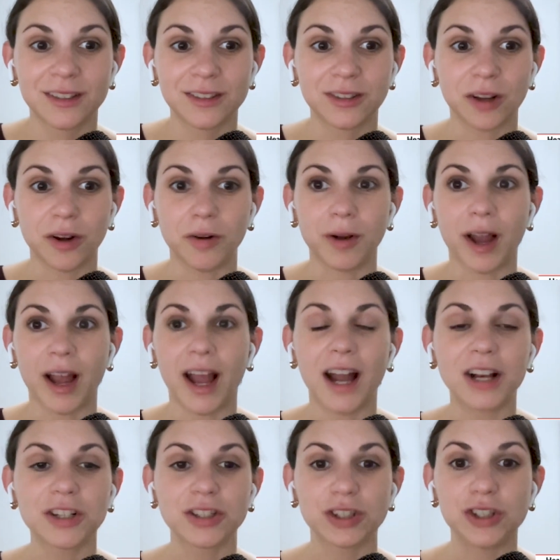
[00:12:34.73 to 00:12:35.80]
So
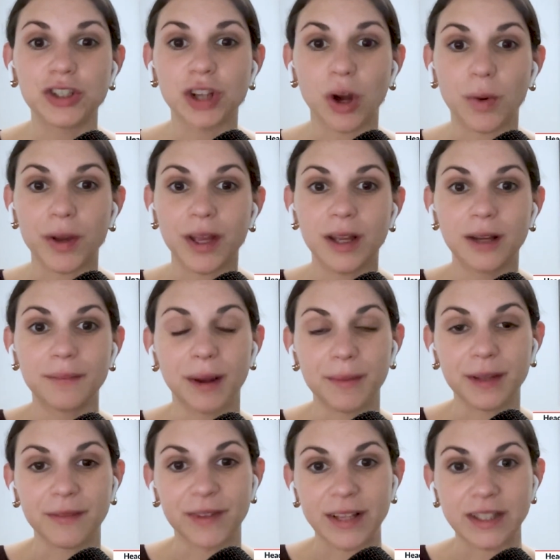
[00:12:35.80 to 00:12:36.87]
actually showing
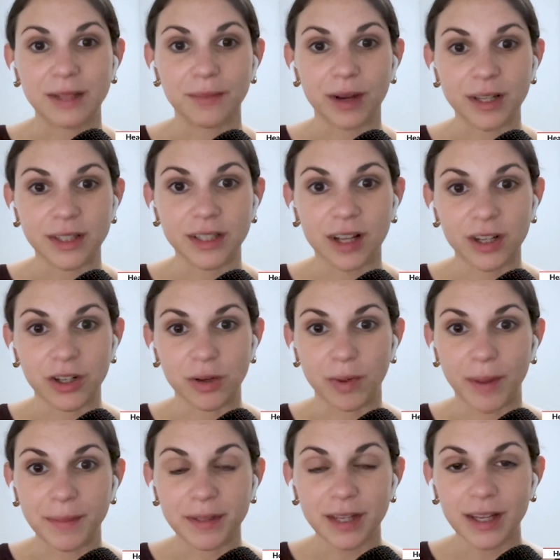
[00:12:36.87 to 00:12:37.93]
public facing pricing on your
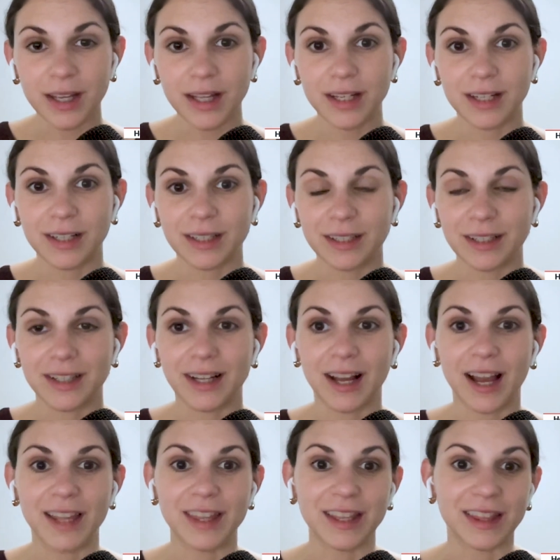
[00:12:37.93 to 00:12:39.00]
website,
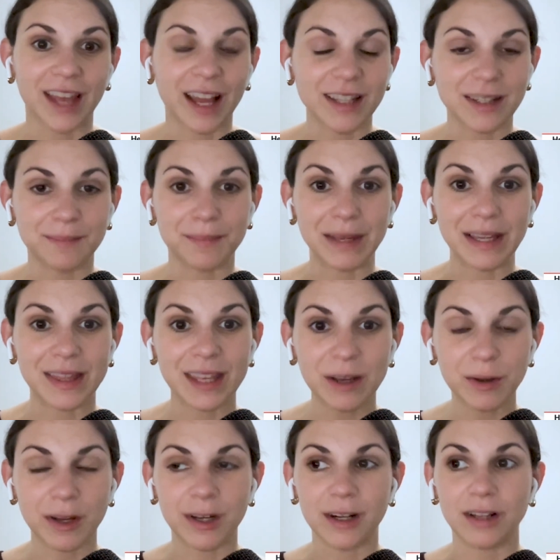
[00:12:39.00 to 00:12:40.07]
I think that's a big thing
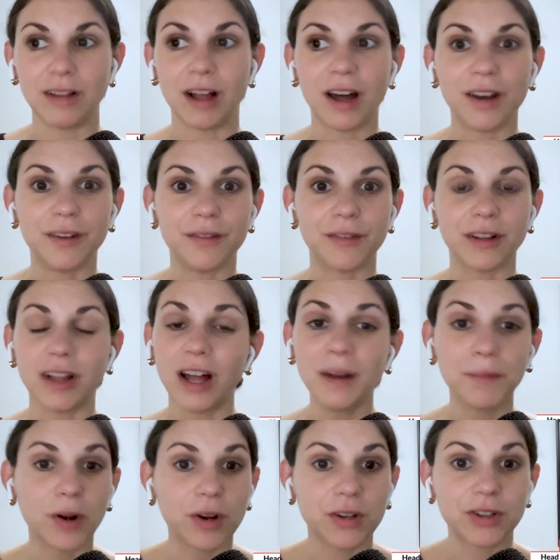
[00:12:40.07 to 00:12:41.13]
that a lot of
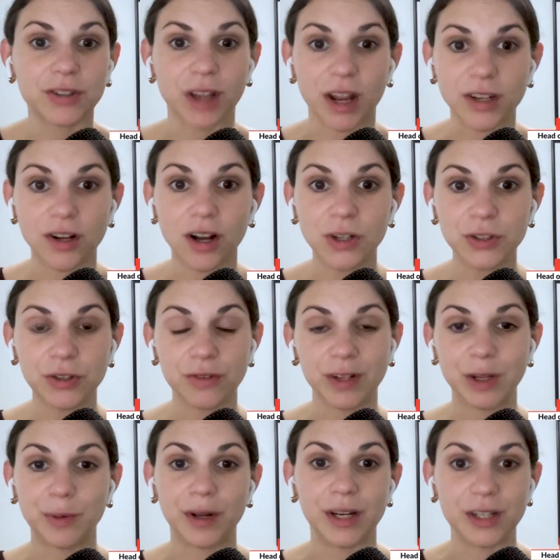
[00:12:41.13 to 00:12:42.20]
marketers I talk to
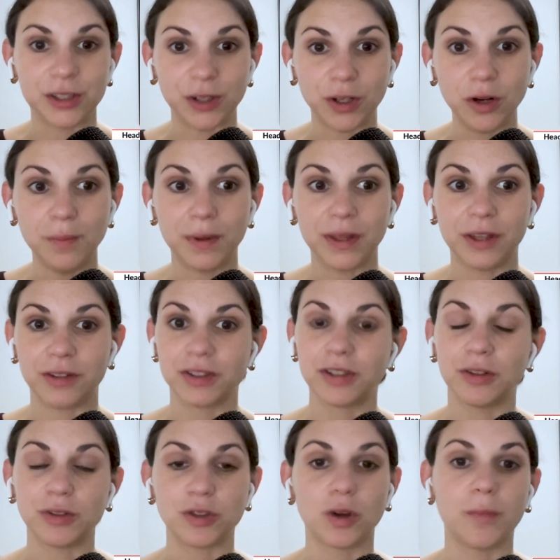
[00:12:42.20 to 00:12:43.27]
really want to do, but there's
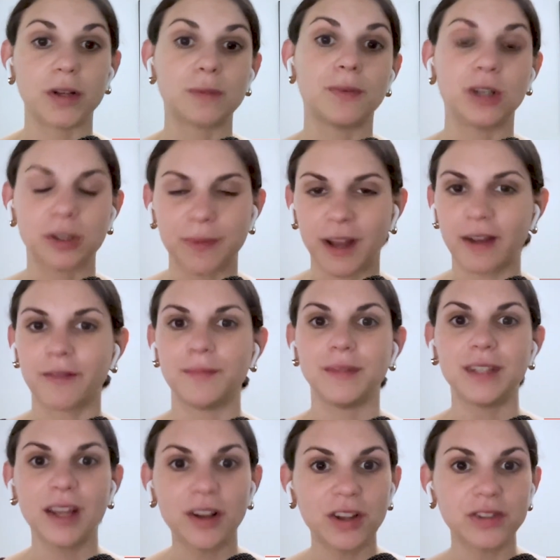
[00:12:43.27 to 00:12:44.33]
still so much pushback from
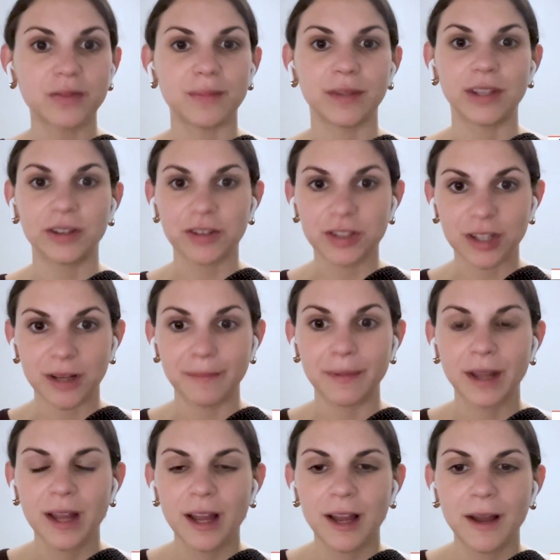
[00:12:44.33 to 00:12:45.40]
sales, from leadership.
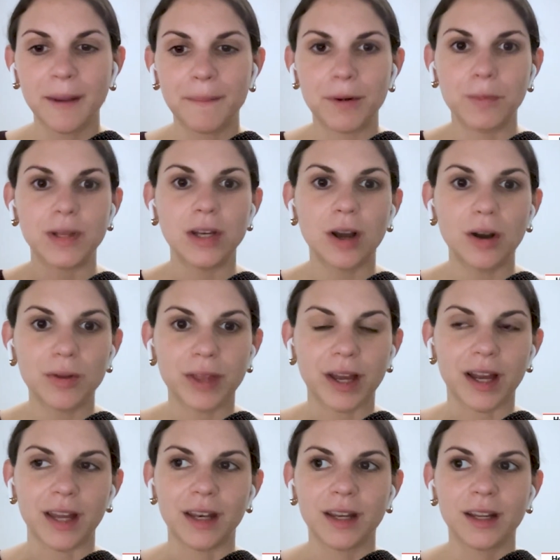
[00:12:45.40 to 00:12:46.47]
But we know
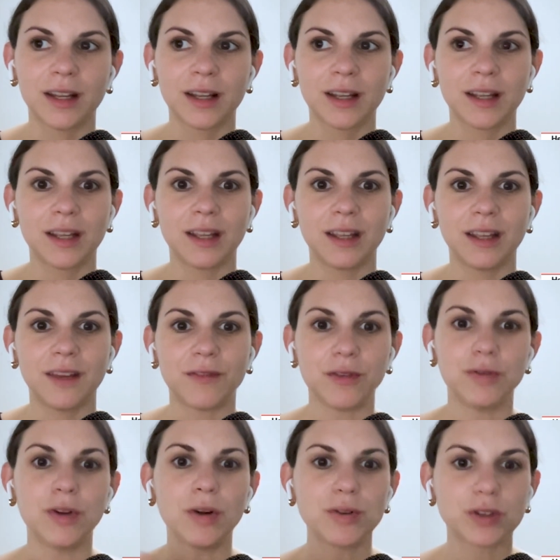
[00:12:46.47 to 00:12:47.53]
that if you
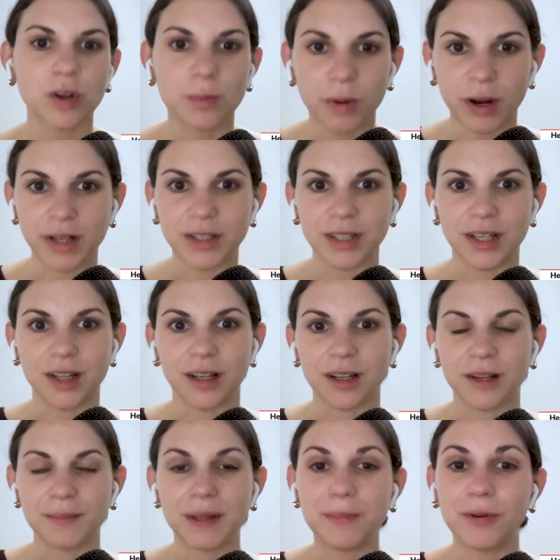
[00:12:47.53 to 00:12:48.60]
don't show pricing,
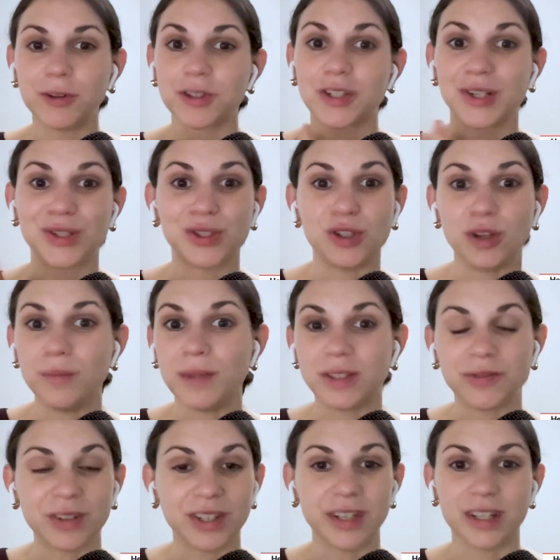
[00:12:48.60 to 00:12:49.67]
people are just going to assume
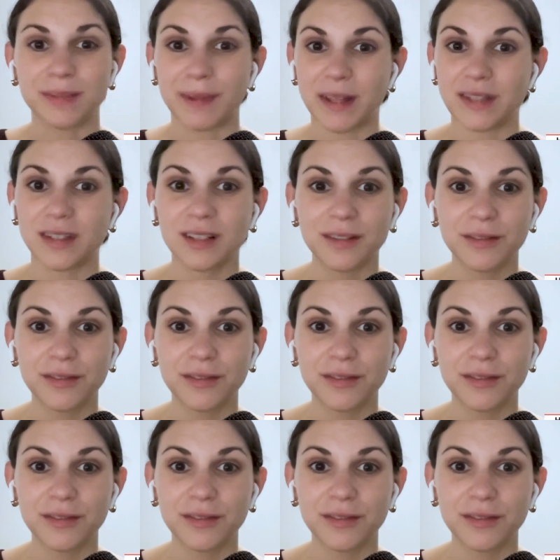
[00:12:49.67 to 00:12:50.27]
it's really expensive.